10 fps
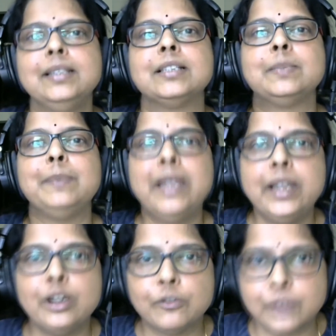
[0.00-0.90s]
the
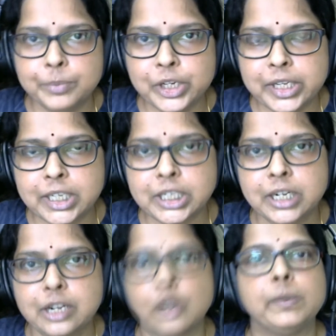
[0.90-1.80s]
speed of communication
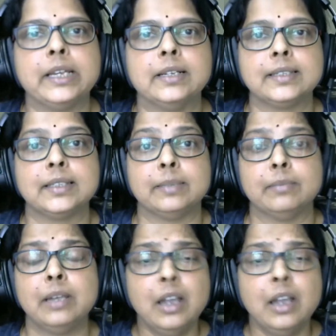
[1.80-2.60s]
in an optical system.